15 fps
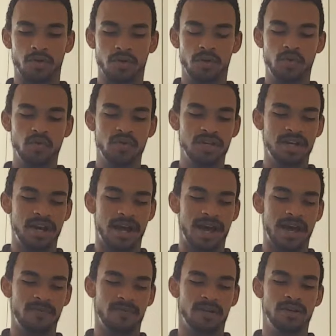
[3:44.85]
You couldn't
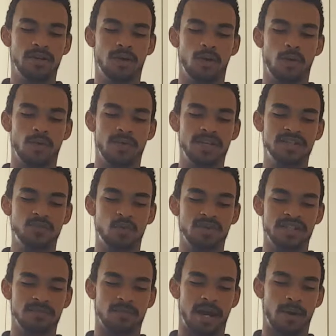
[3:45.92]
have. No, this
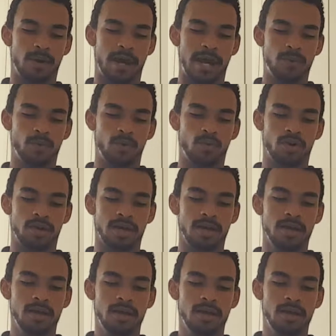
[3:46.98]
wasn't my handiwork.